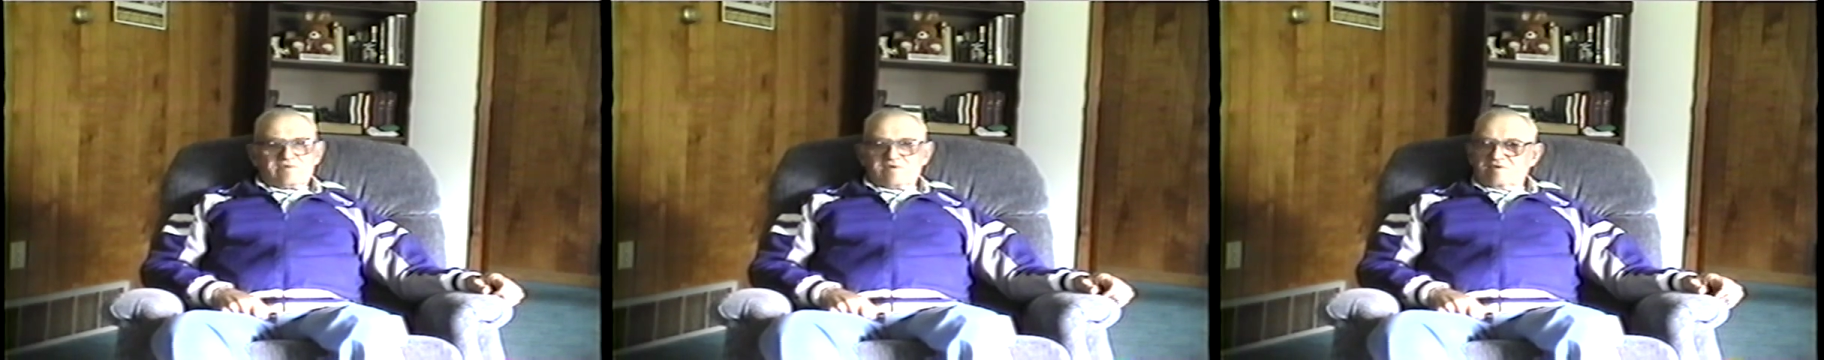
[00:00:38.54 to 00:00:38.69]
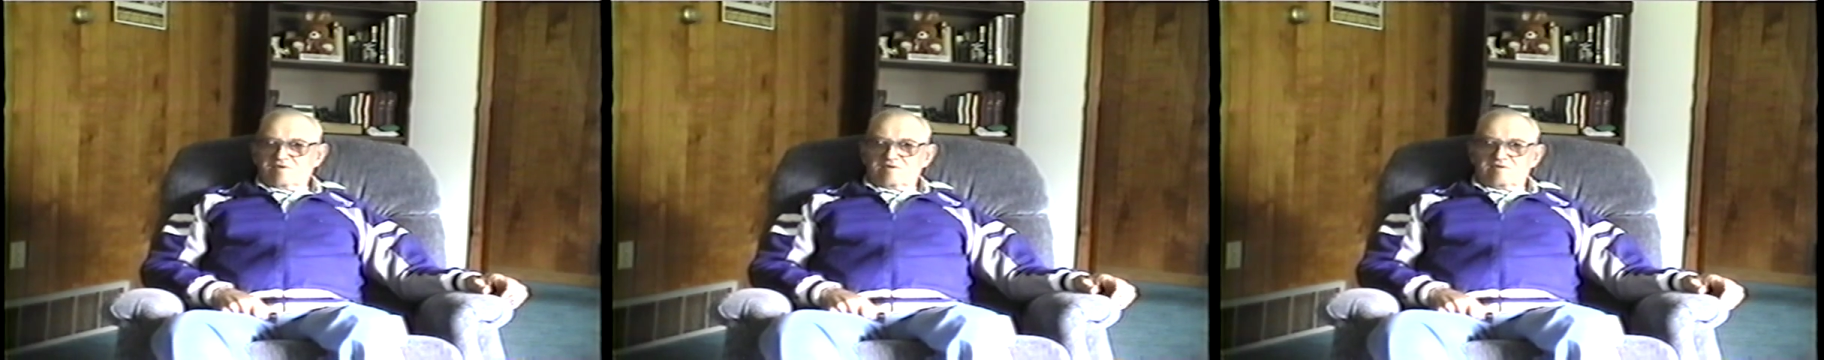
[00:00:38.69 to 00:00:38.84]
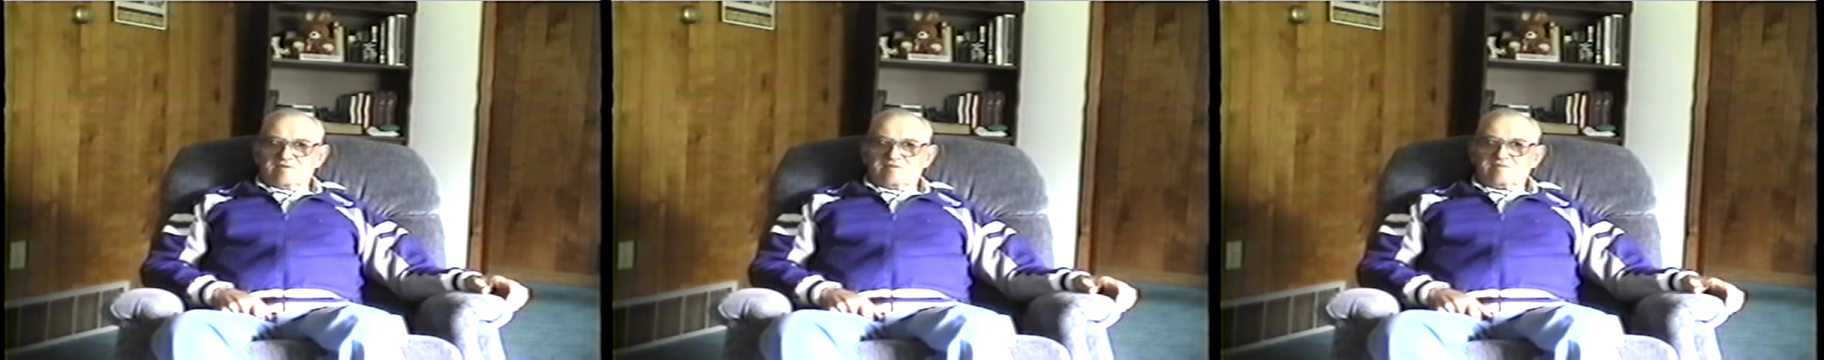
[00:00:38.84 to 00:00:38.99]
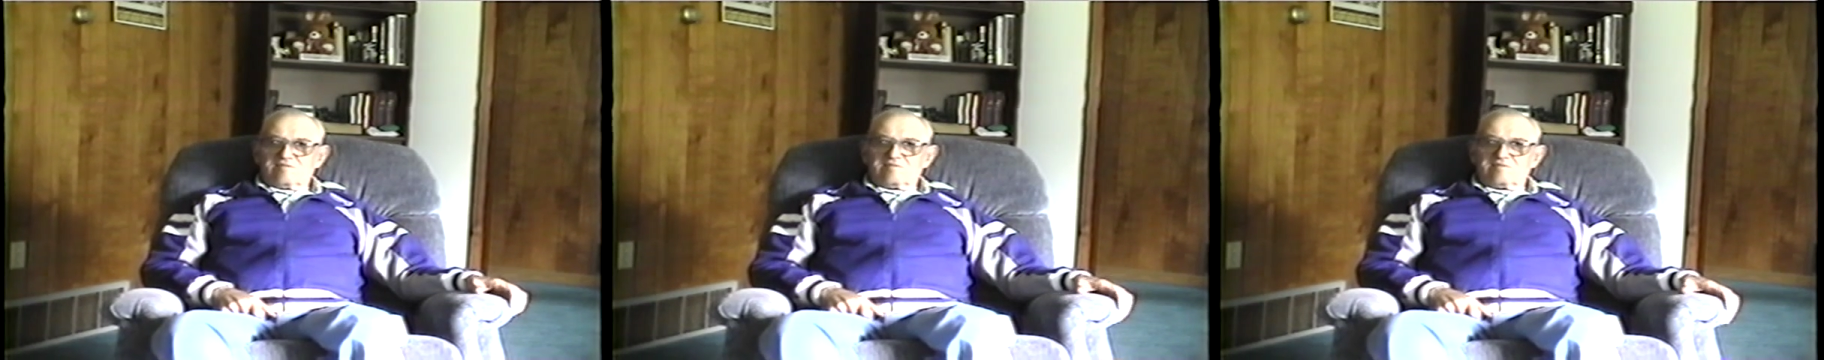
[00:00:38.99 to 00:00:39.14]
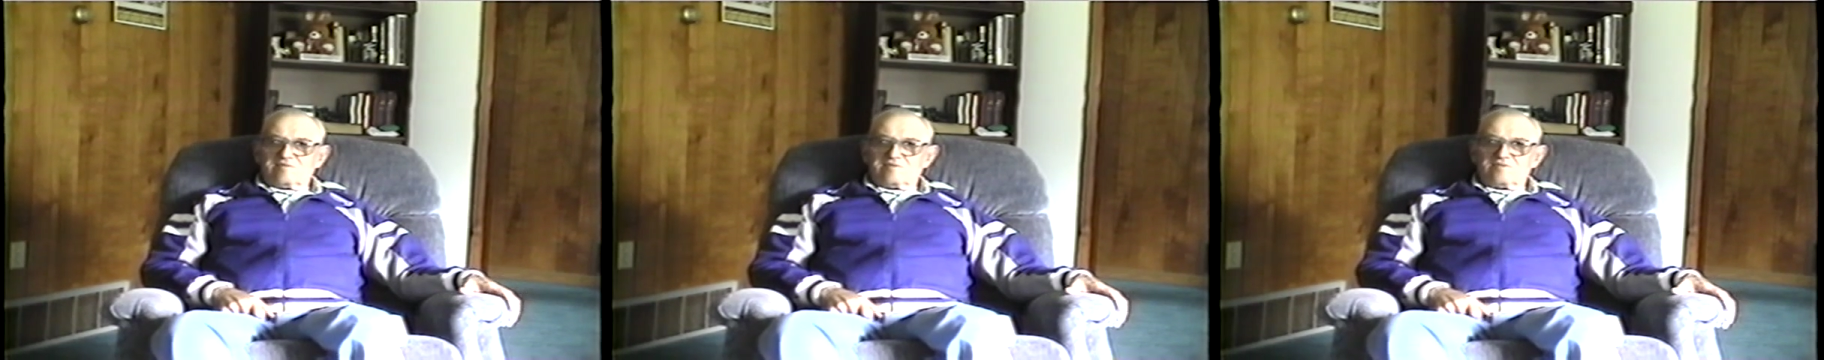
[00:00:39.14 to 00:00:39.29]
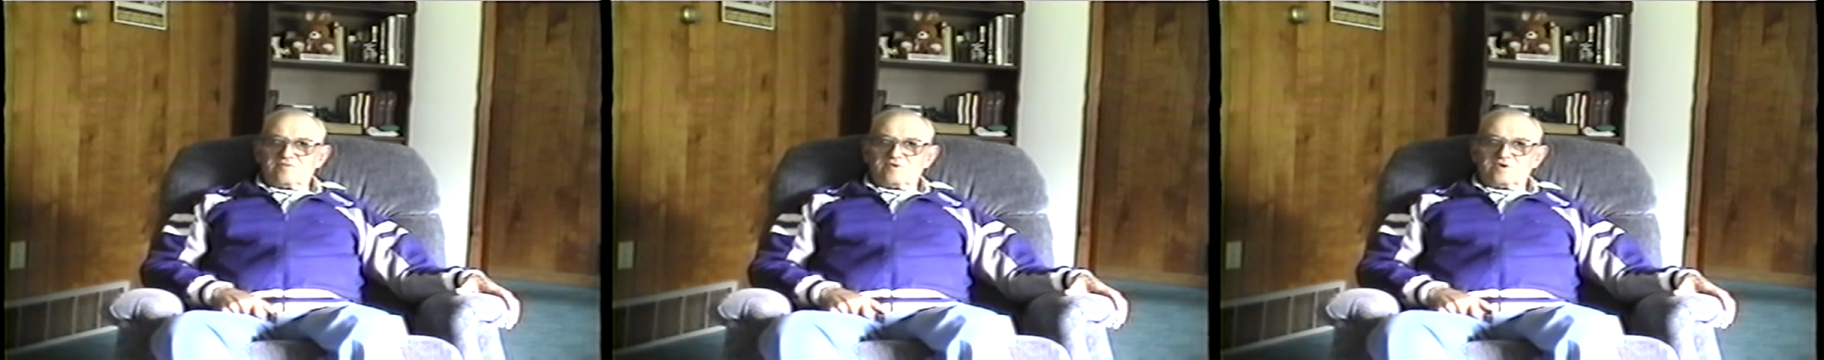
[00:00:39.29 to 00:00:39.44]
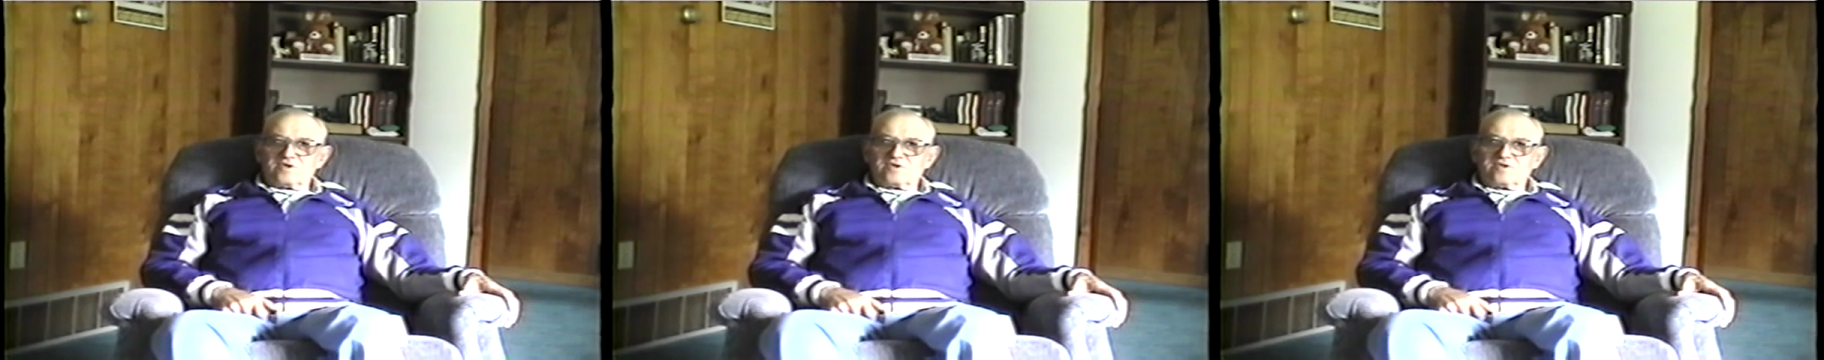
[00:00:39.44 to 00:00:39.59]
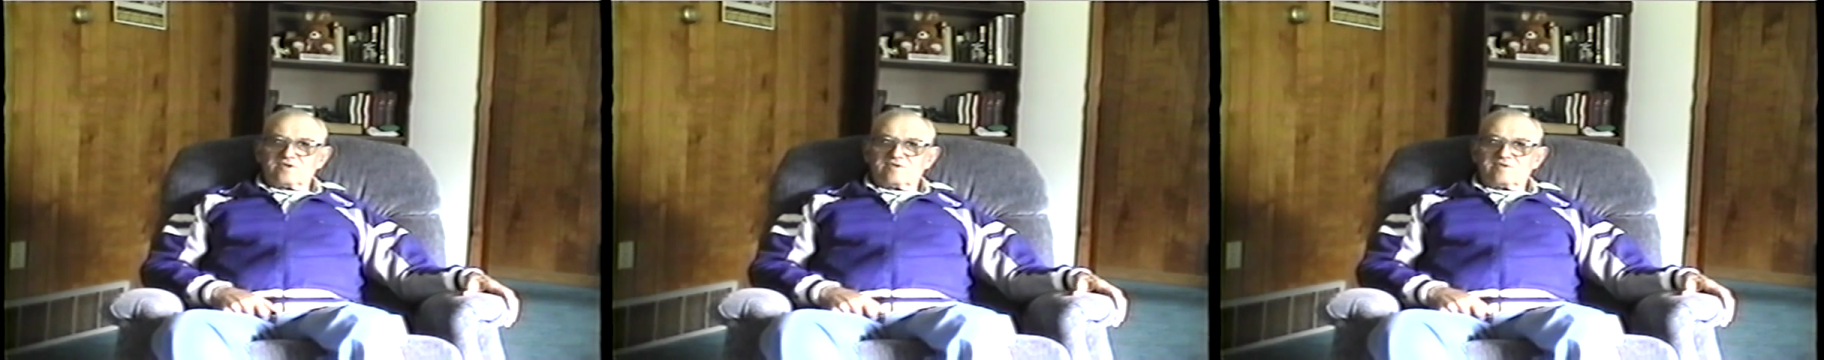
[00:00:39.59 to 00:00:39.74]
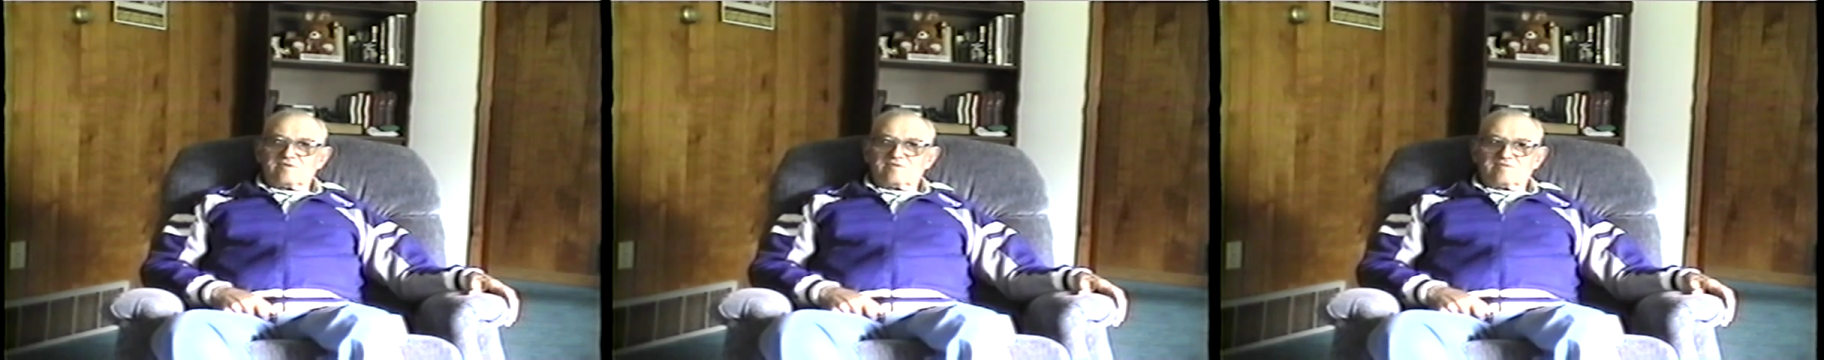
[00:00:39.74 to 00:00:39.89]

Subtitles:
No, wasn't